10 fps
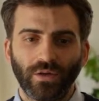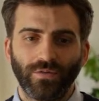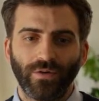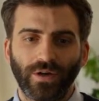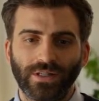
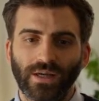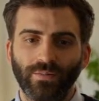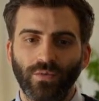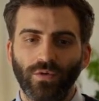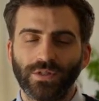for
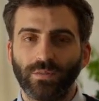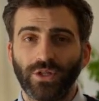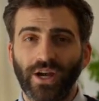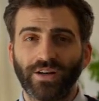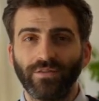example,
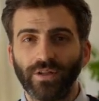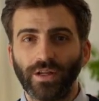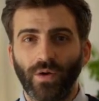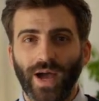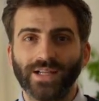subjectively
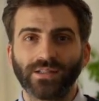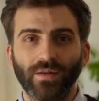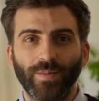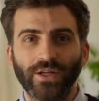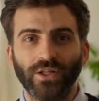you'll ask
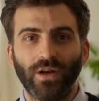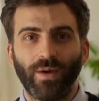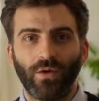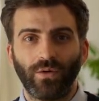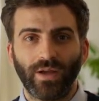the patient
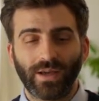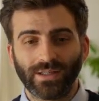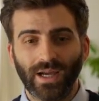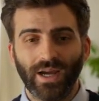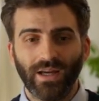about
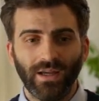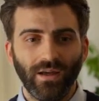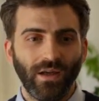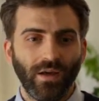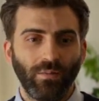anxiety,
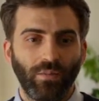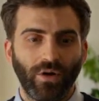but